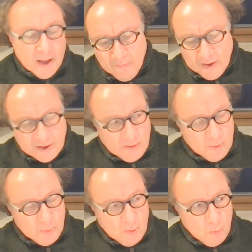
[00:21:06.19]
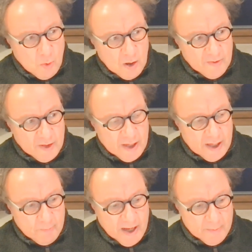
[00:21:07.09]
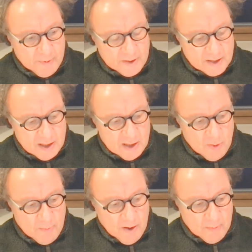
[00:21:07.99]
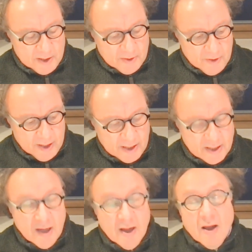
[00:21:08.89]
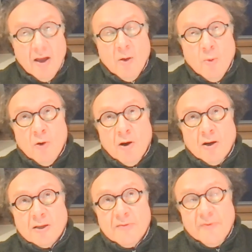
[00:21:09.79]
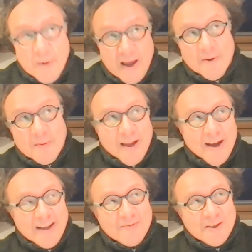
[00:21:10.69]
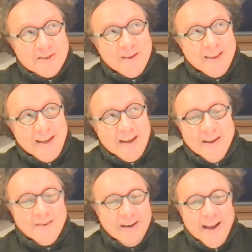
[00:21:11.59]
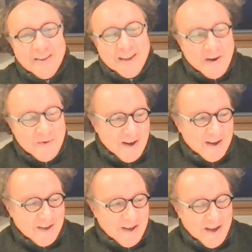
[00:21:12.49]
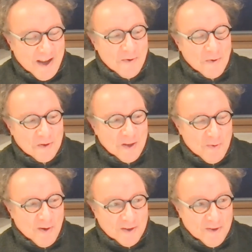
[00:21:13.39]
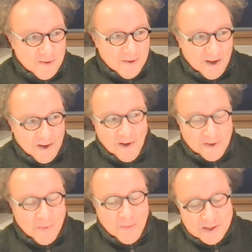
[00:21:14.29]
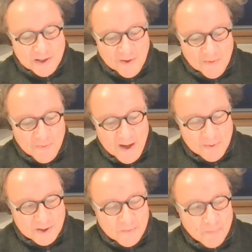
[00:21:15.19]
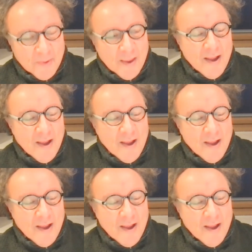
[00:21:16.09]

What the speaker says: For example, one of the papers that we published on this was, if you bear with me, it's with the London healthcare worker cohort that we worked on a lot, published a lot of papers on.